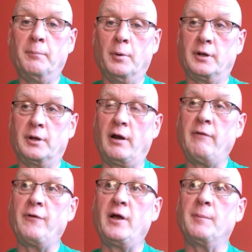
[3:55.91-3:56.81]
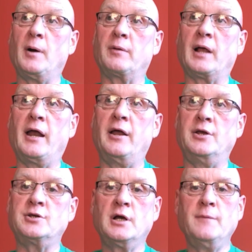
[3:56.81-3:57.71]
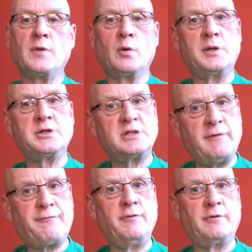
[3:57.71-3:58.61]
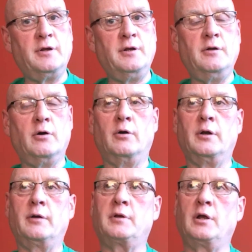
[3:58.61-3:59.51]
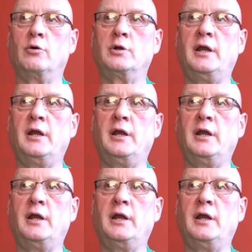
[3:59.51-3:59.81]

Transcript: But the great thing about that is, which is different than other